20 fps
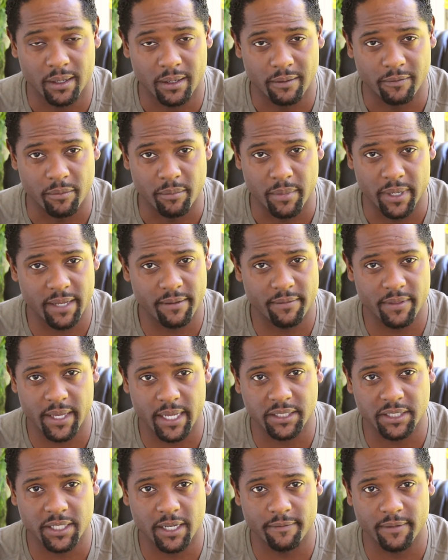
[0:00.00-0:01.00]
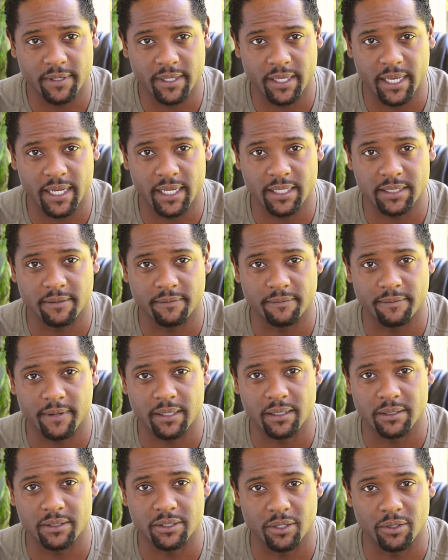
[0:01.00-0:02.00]
For many of the HIV/AIDS
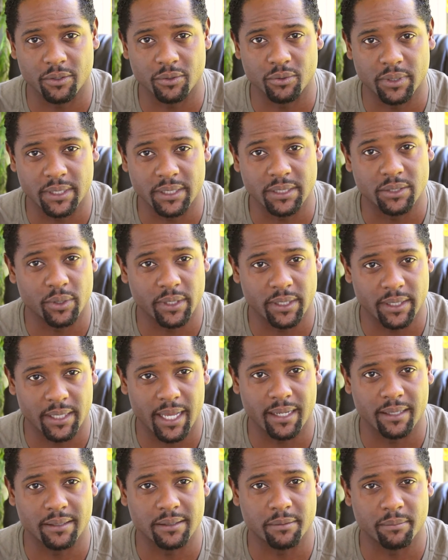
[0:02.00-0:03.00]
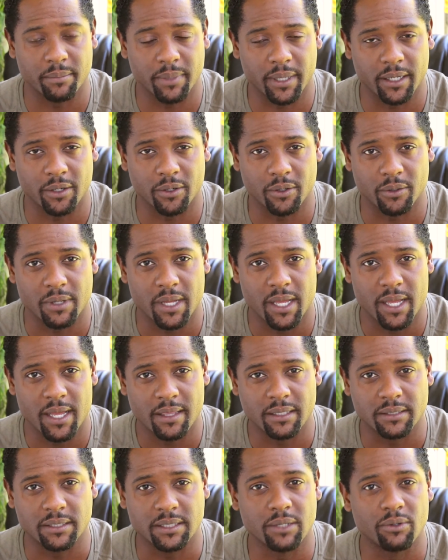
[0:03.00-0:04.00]
infected children in Trinidad and Tobago,
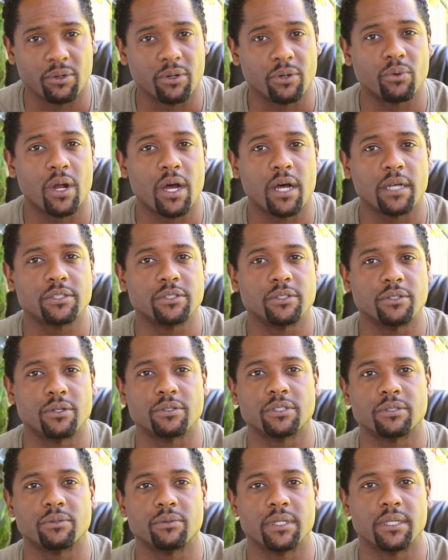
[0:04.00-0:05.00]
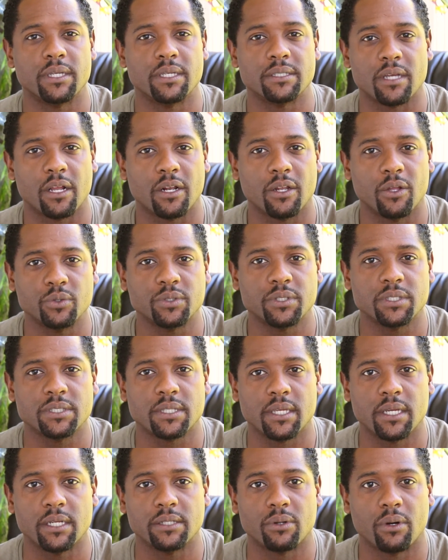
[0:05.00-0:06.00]
the Cyril Nursery is the
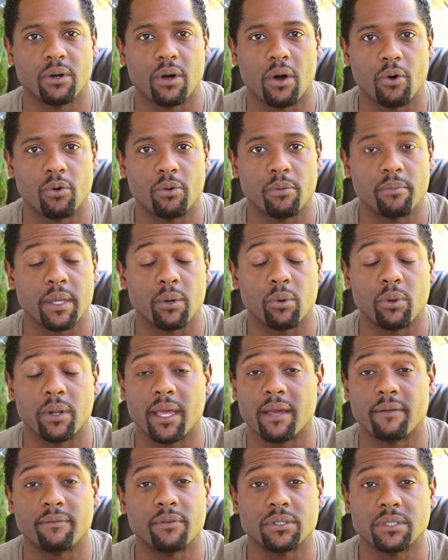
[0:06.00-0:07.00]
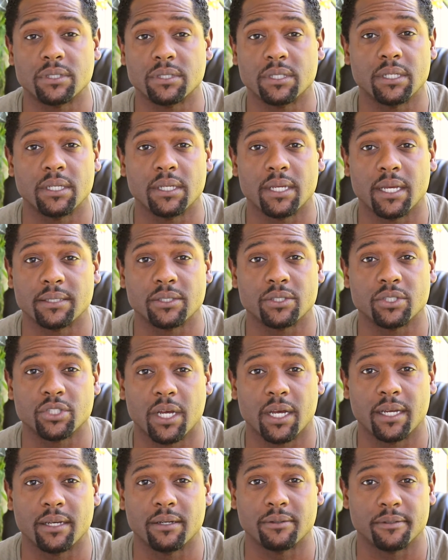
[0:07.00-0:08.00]
closest thing to a home they will ever see as a
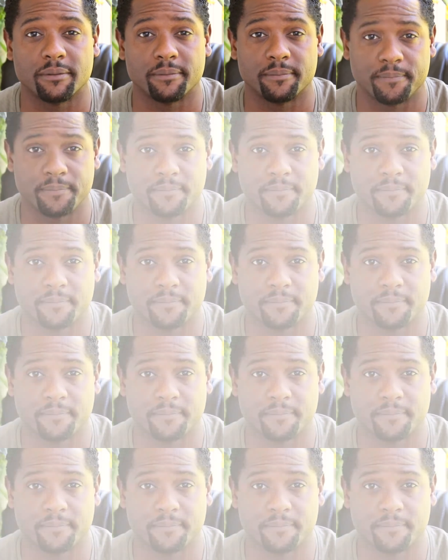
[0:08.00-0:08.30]
child.